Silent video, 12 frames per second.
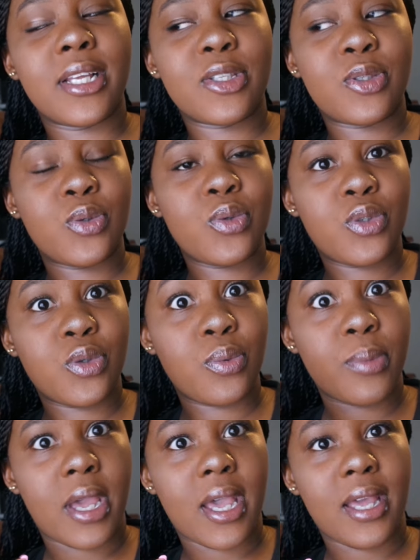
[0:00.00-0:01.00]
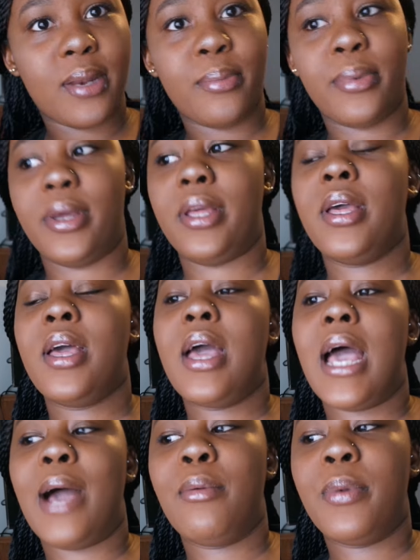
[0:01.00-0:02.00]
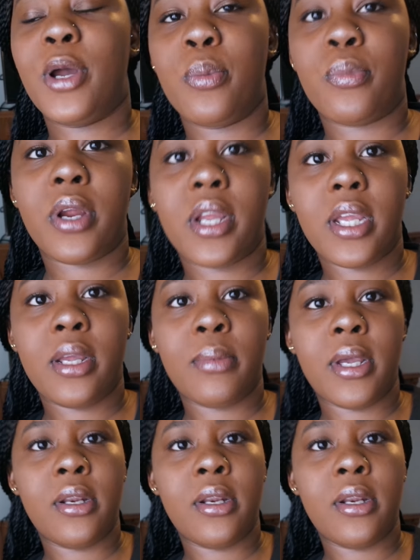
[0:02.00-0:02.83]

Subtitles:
get too mad, but I'm about to prank him.